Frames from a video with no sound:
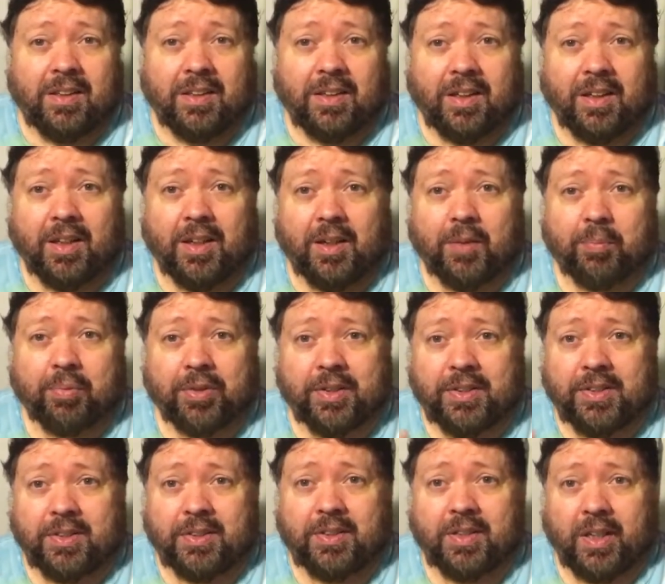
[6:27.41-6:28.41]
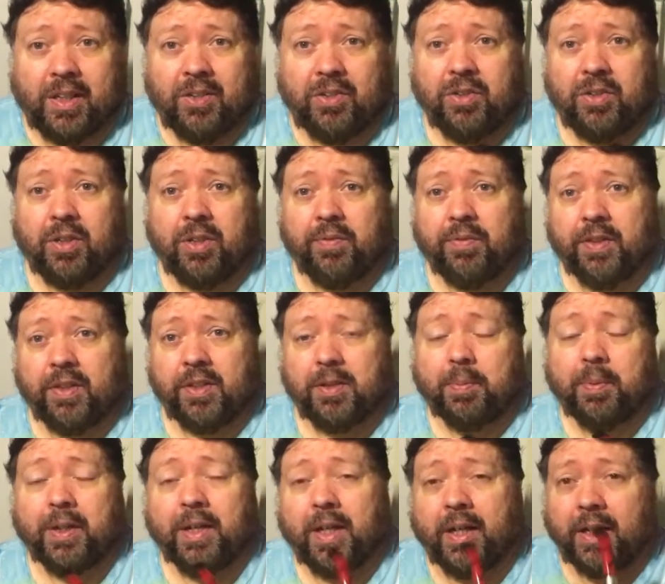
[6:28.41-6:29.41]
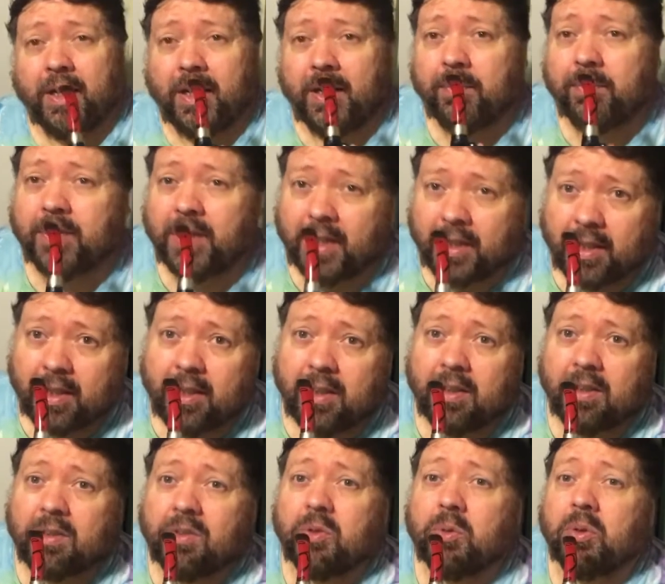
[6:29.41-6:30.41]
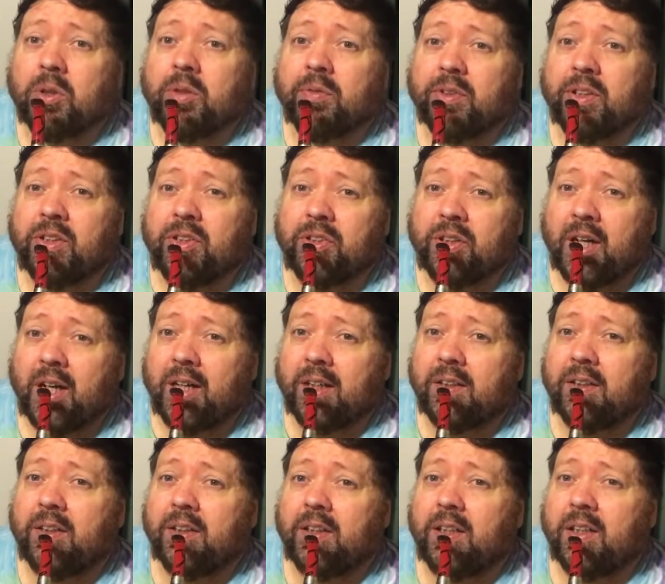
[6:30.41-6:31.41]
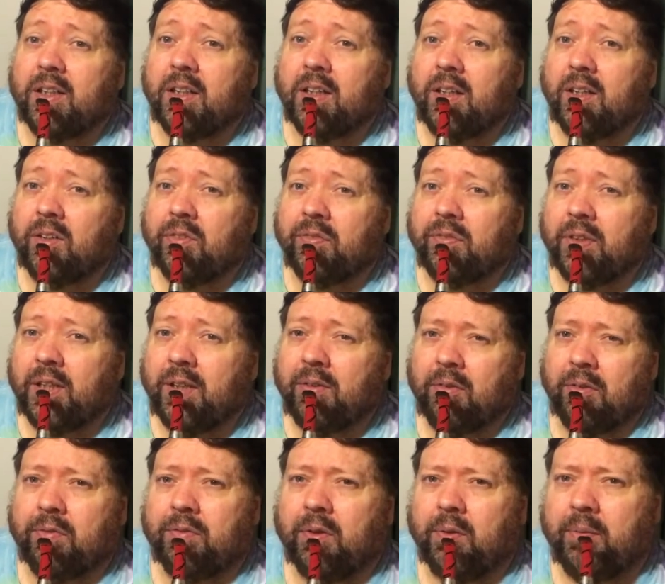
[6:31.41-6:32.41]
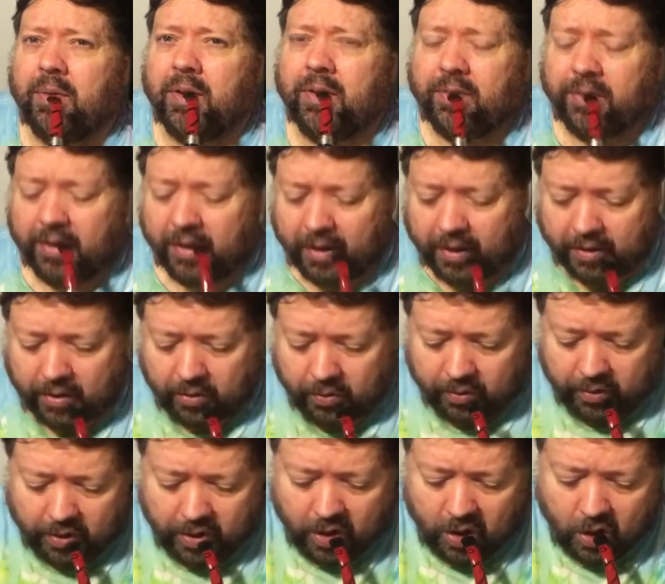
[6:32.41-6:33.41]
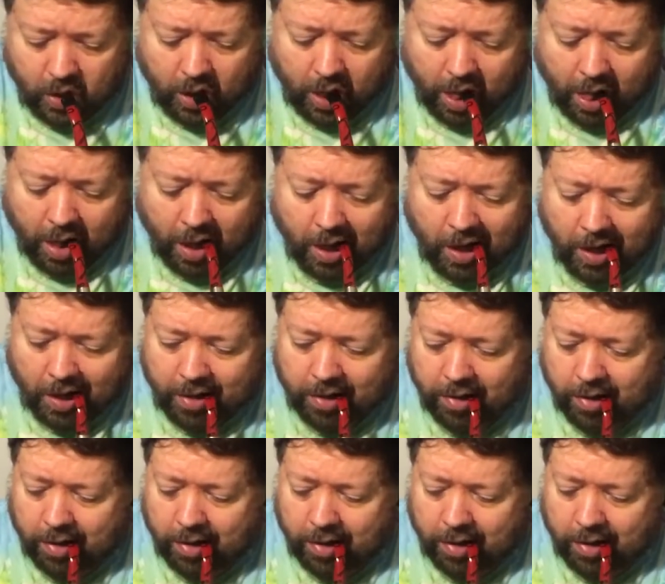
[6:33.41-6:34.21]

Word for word: uh, presentation of this, but I am getting sort of a chocolatey kind of flavor from this, and I don't know. Let's